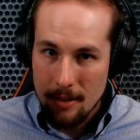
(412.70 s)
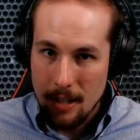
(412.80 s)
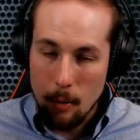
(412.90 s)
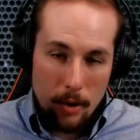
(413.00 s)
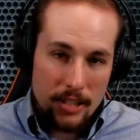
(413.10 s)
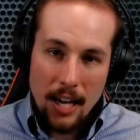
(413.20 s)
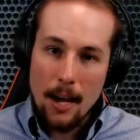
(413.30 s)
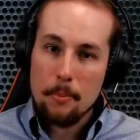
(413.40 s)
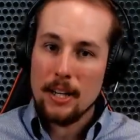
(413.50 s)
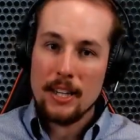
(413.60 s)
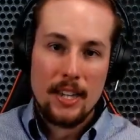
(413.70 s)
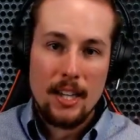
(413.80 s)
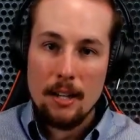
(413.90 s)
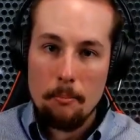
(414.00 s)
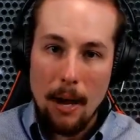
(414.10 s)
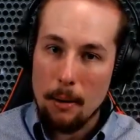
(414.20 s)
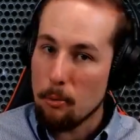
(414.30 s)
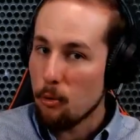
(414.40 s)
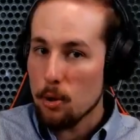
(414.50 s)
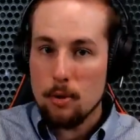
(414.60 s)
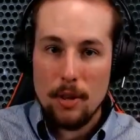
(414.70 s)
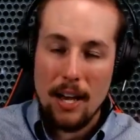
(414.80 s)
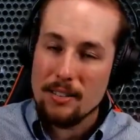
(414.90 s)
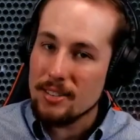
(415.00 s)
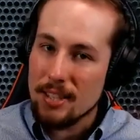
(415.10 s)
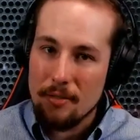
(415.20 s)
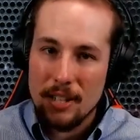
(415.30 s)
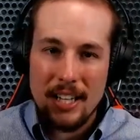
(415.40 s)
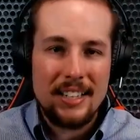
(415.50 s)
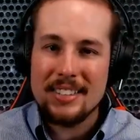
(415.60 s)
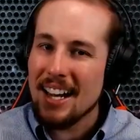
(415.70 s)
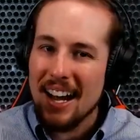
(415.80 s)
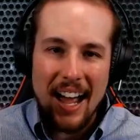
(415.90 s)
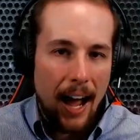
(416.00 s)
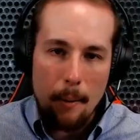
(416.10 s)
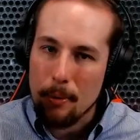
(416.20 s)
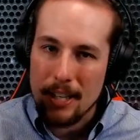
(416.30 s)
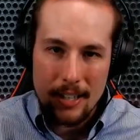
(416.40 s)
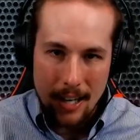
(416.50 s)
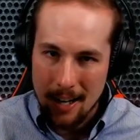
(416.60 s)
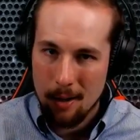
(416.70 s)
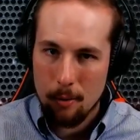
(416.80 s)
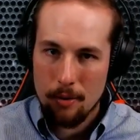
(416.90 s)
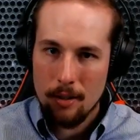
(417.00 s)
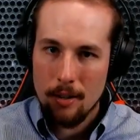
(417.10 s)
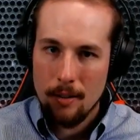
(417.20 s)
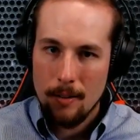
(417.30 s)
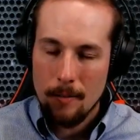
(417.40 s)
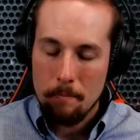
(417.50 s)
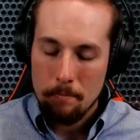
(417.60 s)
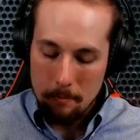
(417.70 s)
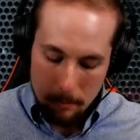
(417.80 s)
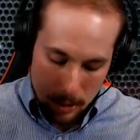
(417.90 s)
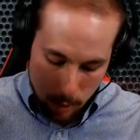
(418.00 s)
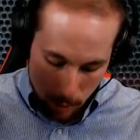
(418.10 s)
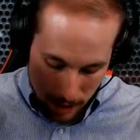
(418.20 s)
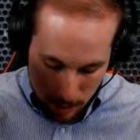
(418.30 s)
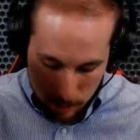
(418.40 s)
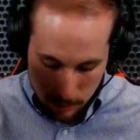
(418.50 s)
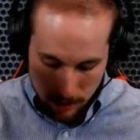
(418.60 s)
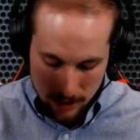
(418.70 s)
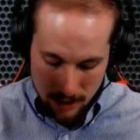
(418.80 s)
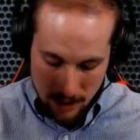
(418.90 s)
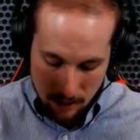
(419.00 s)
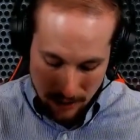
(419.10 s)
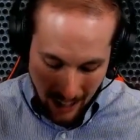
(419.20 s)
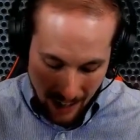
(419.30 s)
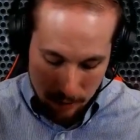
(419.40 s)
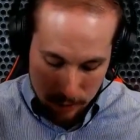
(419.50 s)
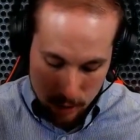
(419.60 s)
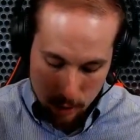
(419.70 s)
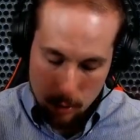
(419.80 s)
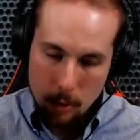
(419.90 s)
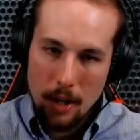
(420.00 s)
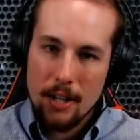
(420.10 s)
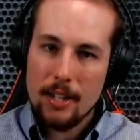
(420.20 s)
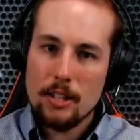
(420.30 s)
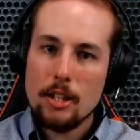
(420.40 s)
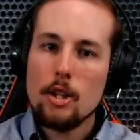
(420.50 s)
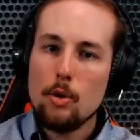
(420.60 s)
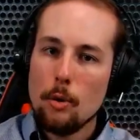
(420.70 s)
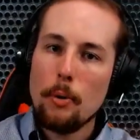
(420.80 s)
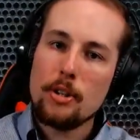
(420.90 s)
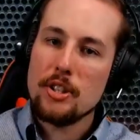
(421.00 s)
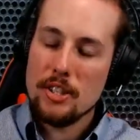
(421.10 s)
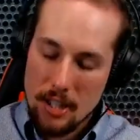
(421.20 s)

It wasn't happening then, back before 2007. It's not happening now. But Joy Reid and people on the left have to continue to push this